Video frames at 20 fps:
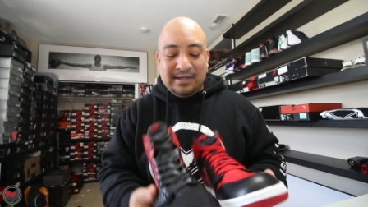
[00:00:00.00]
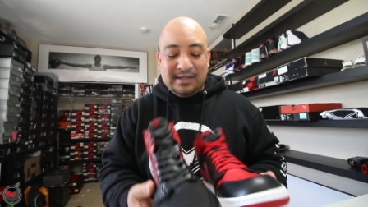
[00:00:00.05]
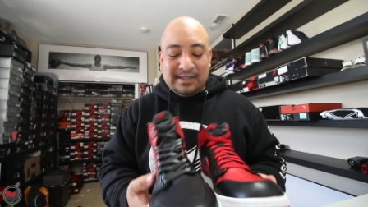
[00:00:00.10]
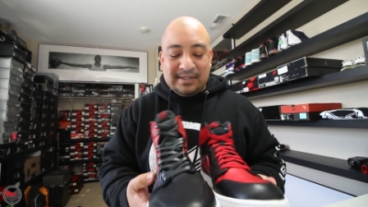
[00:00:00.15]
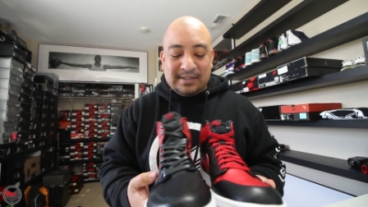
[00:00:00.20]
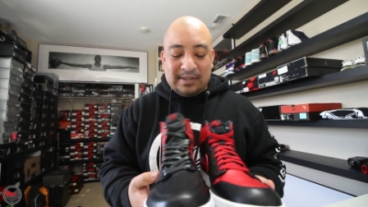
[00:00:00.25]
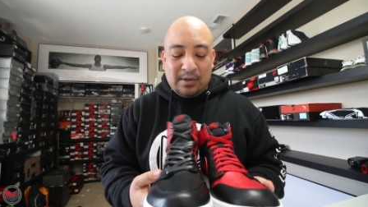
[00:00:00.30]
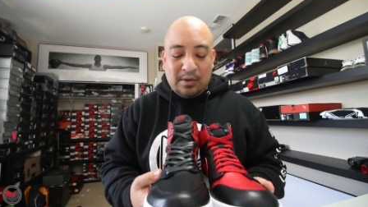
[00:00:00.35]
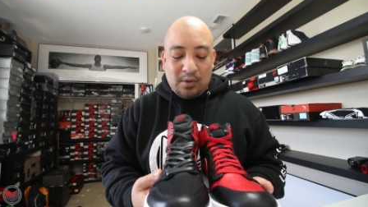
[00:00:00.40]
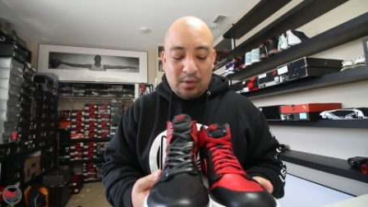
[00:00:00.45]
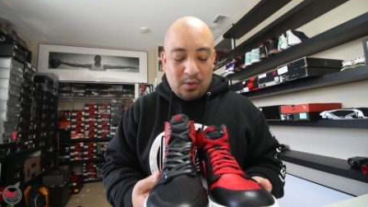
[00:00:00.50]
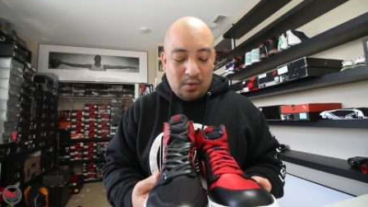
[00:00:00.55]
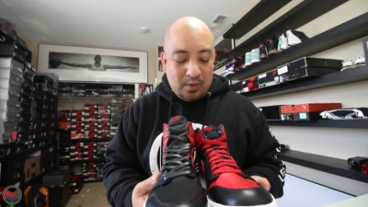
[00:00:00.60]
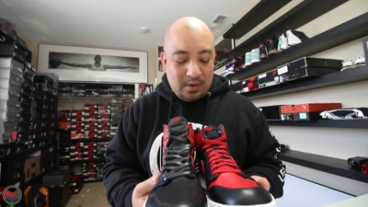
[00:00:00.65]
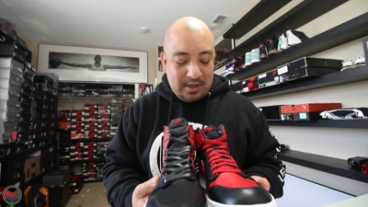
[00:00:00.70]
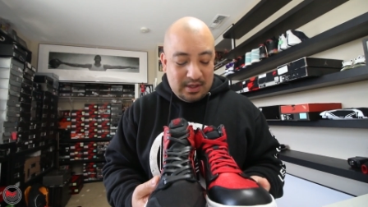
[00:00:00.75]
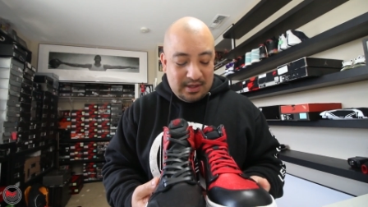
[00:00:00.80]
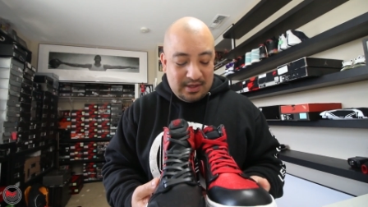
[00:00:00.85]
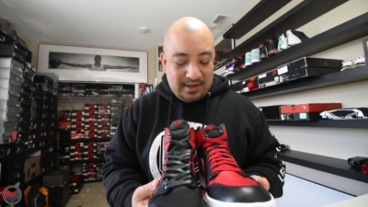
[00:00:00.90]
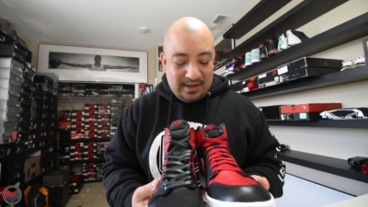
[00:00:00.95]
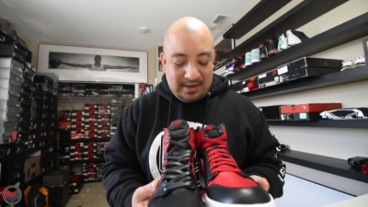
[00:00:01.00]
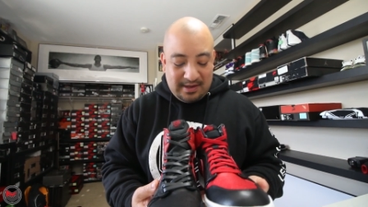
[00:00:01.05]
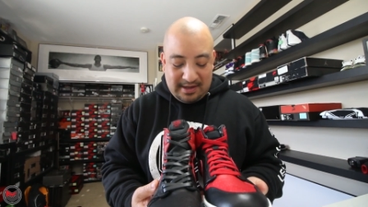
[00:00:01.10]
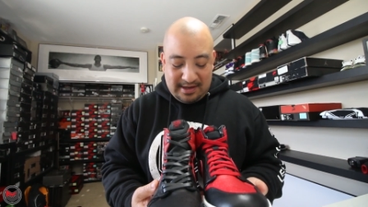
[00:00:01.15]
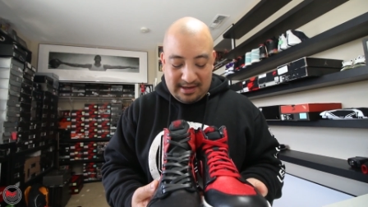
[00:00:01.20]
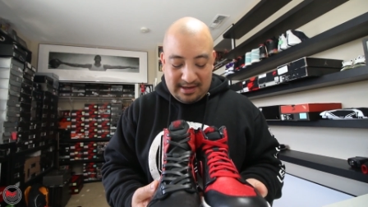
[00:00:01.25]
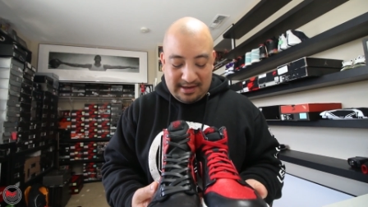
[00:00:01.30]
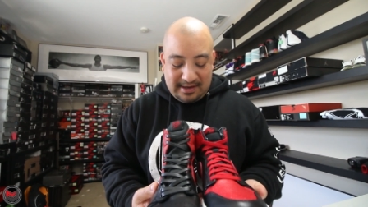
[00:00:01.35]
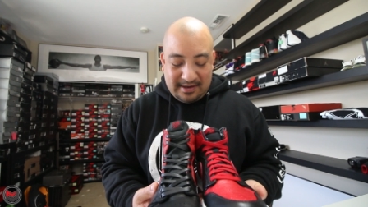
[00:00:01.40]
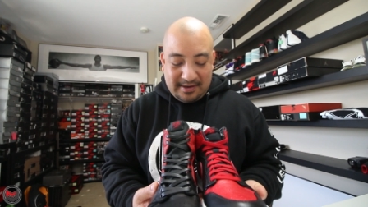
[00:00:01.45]
So
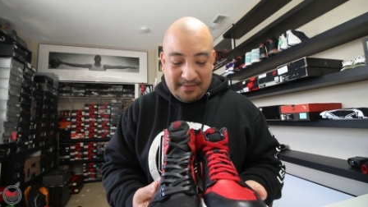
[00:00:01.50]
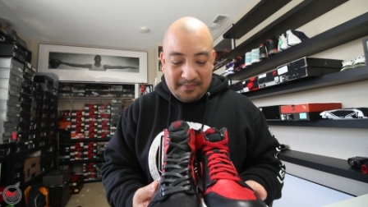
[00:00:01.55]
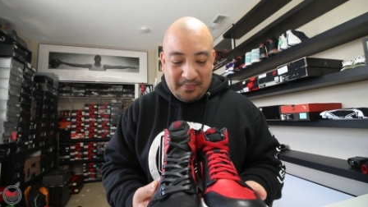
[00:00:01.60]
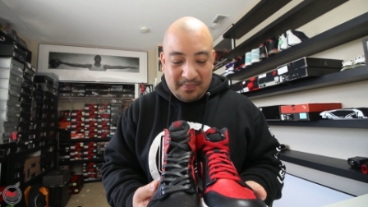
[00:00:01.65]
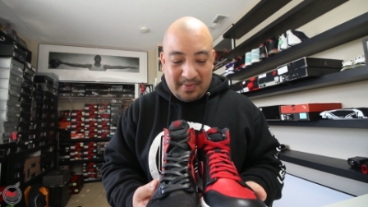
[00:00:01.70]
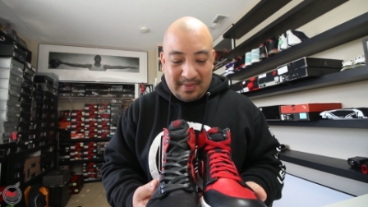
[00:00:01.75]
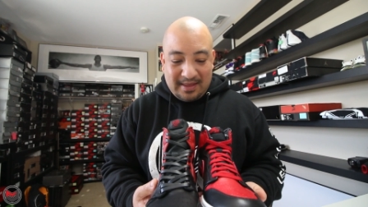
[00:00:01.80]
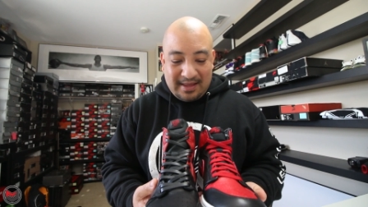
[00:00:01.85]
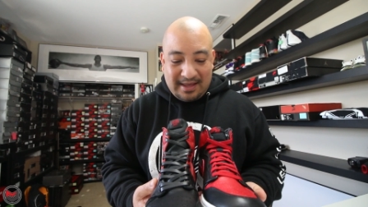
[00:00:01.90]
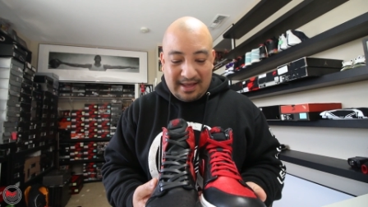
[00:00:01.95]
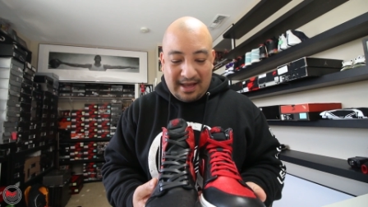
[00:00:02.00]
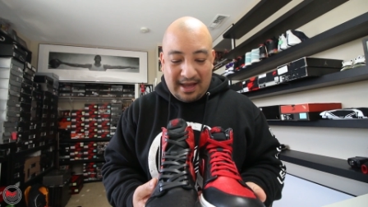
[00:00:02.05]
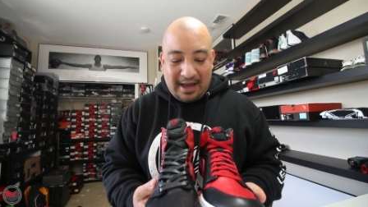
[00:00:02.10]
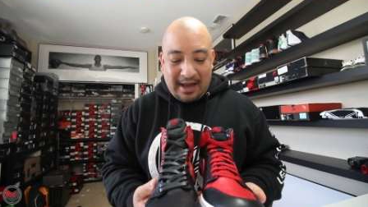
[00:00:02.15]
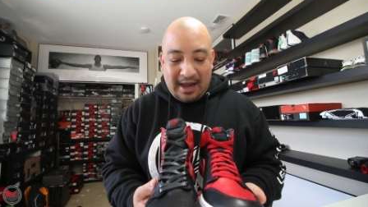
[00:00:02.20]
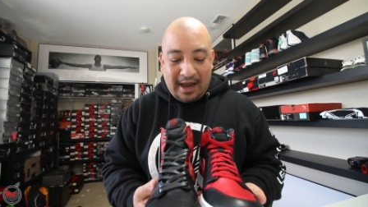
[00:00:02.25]
okay. um, I,